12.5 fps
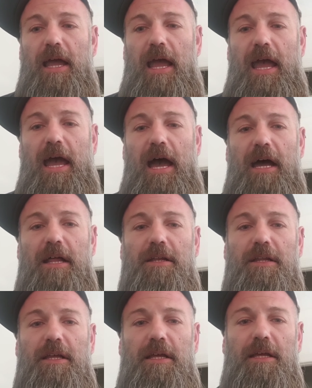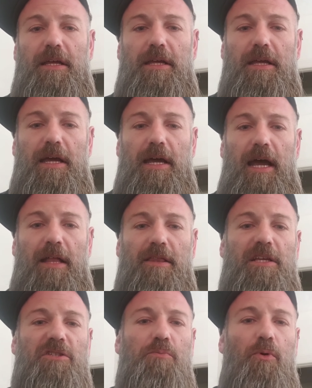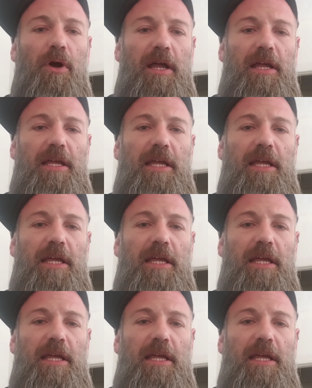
And at this point,